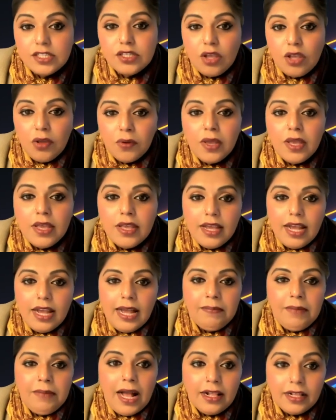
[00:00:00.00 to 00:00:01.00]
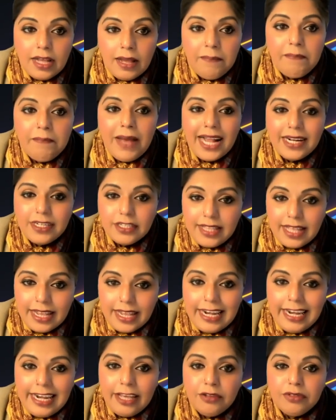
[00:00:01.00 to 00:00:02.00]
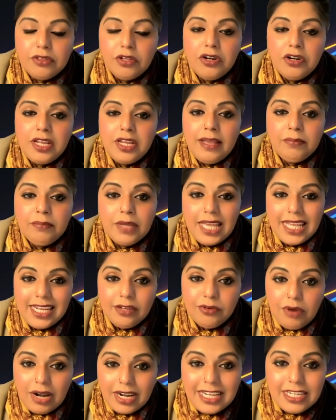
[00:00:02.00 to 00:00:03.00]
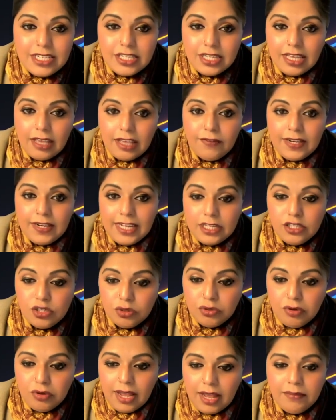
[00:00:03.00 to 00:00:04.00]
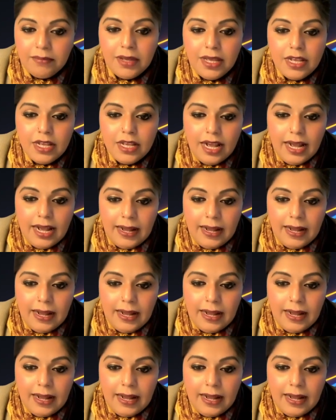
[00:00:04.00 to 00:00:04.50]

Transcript: So I'll come back to that LAO 30. I'm getting ready to give an angiogram.